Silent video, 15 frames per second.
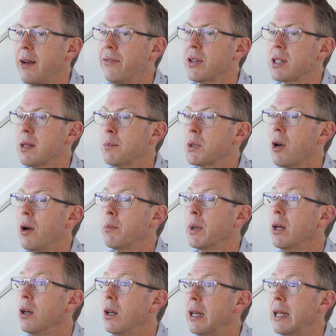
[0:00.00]
have for some time
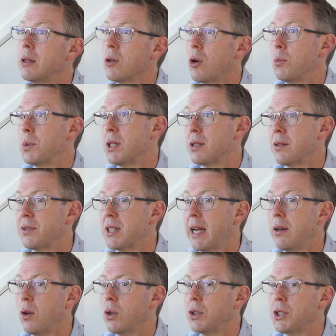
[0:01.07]
been early adopters of
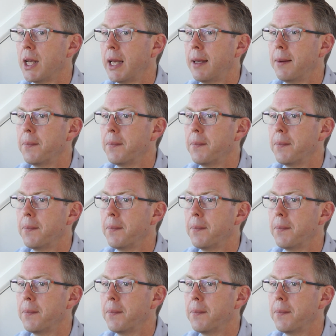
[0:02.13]
technology.